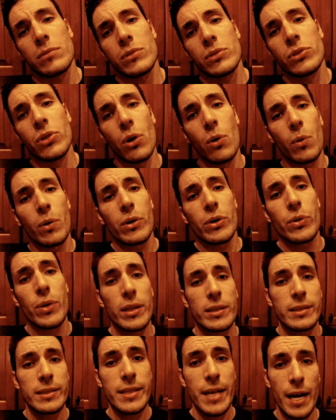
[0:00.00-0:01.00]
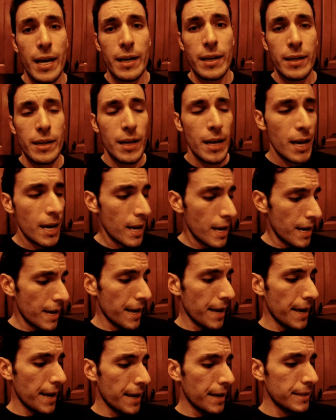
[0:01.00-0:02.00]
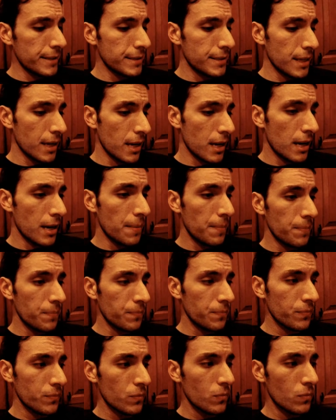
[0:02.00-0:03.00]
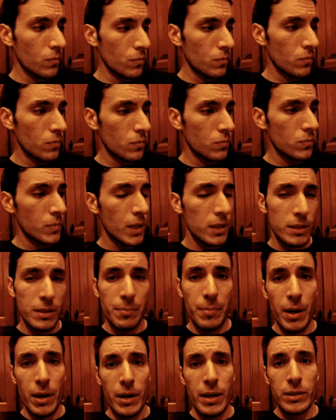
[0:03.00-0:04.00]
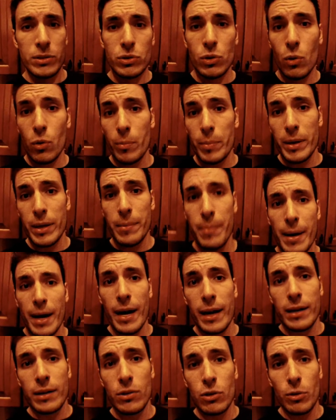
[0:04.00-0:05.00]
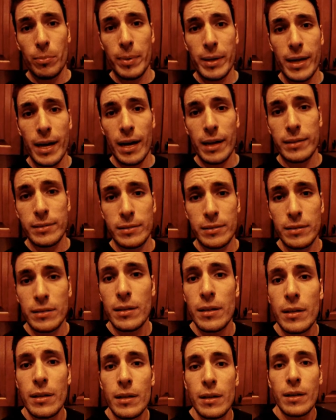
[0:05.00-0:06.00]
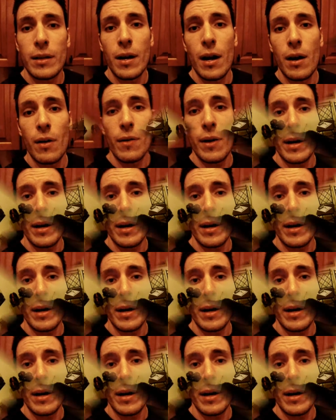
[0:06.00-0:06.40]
So we're gonna do that today, and that's about it. So we'll be back in a little bit, guys. All